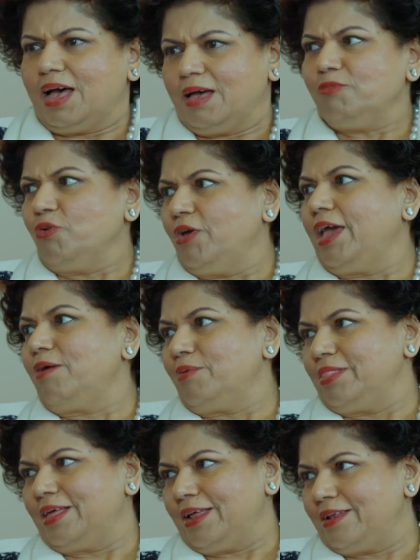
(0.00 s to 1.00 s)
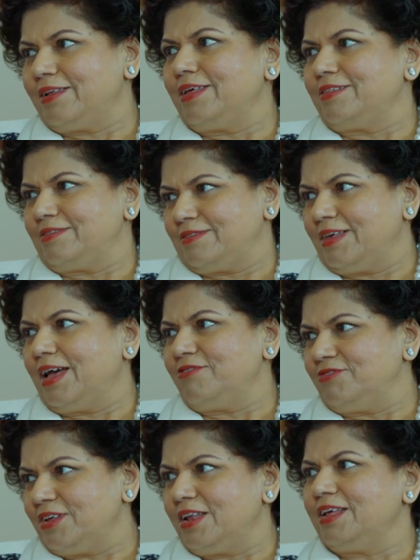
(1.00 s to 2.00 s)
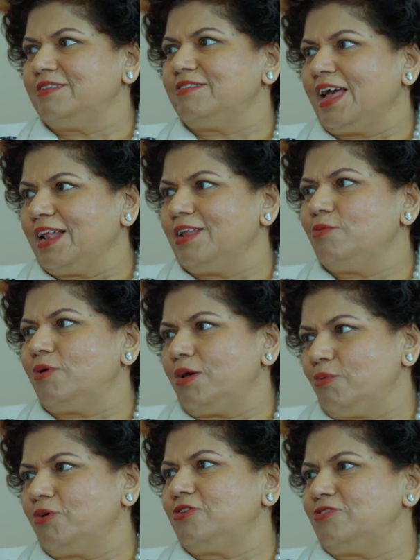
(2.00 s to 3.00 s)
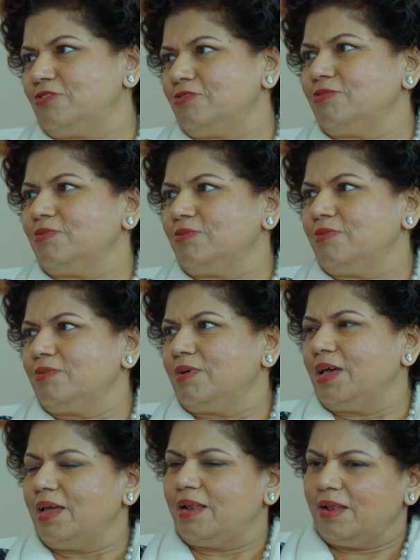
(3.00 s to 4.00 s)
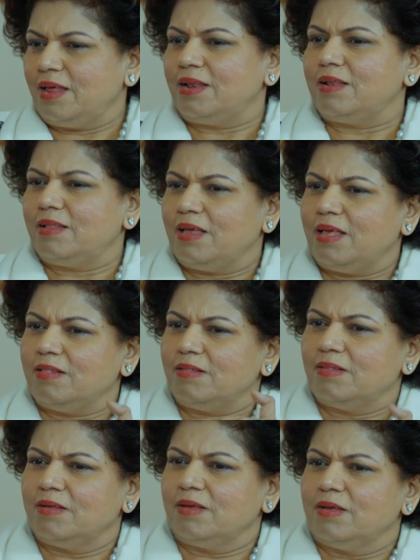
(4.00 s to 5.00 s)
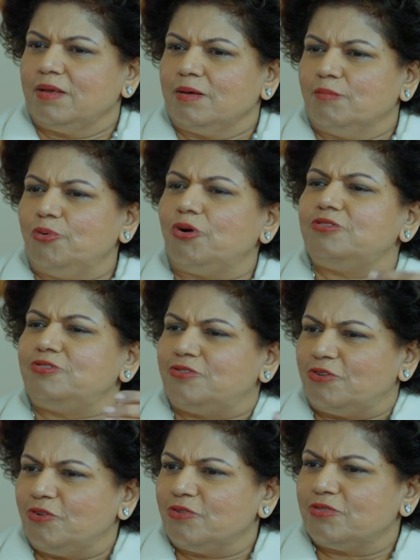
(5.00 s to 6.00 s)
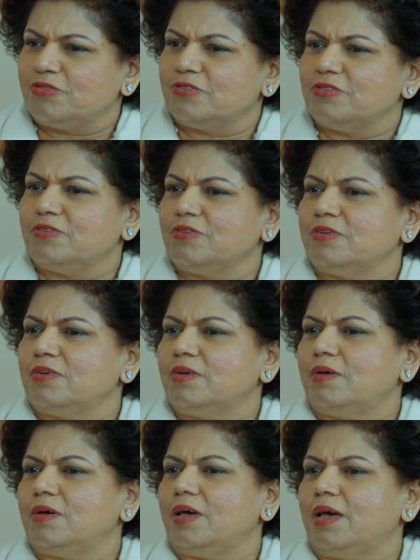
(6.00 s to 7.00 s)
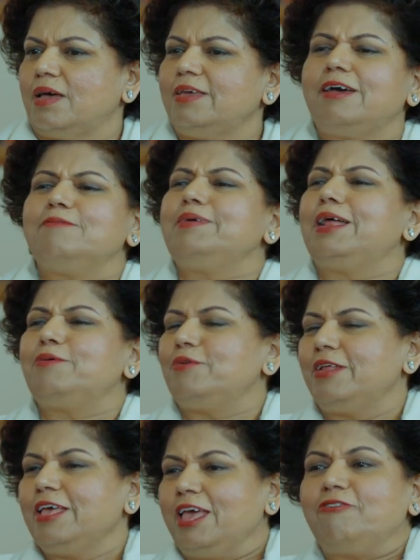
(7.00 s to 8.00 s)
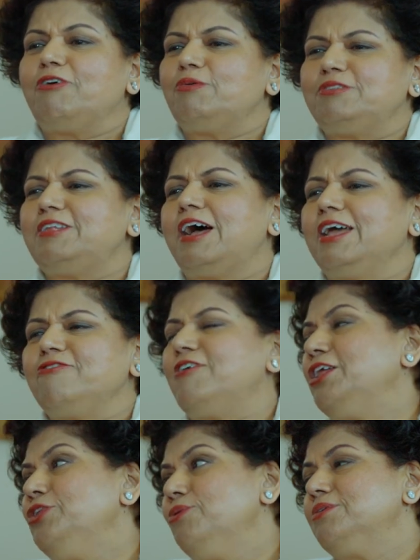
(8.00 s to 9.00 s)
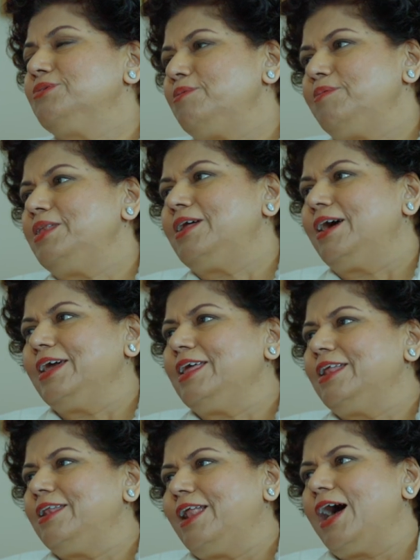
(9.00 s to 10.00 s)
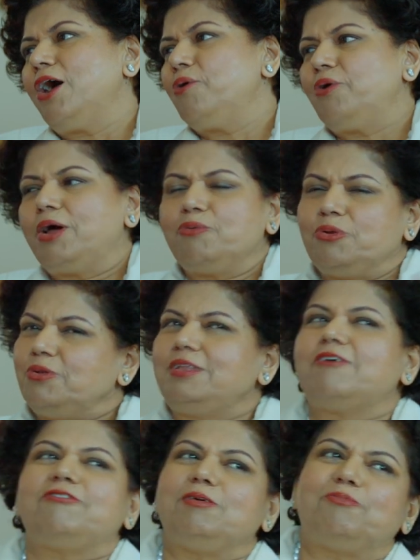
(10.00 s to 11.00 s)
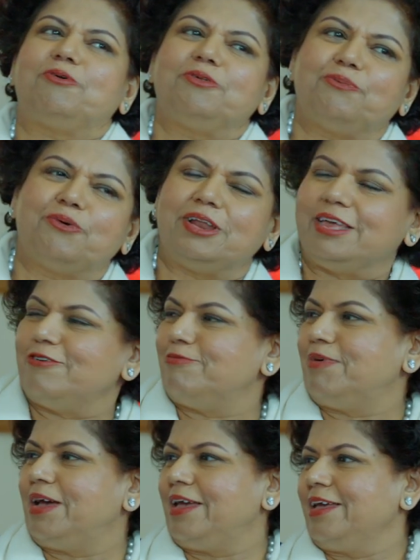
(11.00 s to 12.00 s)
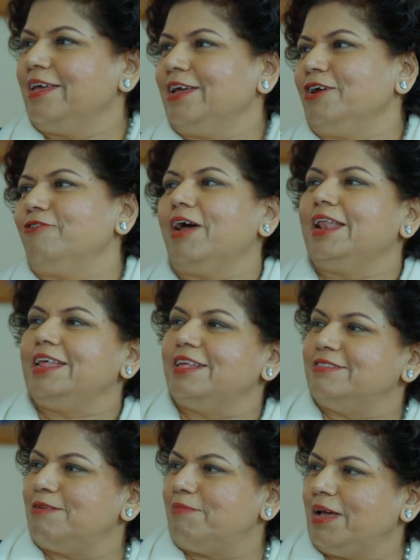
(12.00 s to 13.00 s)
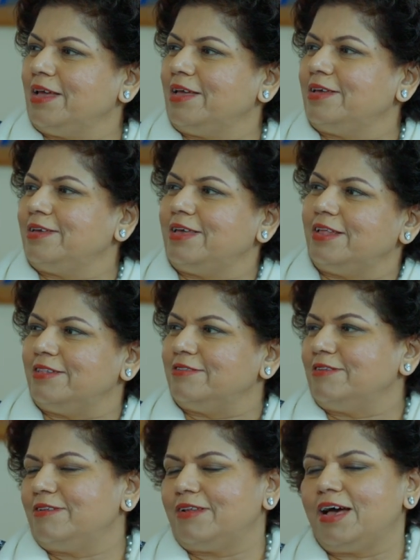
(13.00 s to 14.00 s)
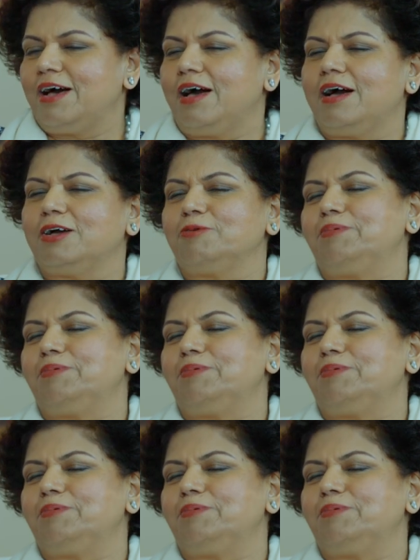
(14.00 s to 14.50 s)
I'm okay with that. I've done exactly what I wanted to do in broad strokes. Yeah, I mean, if I knew I was going to be dying in an hour, I would definitely want to give my grandkids and my kids a hug.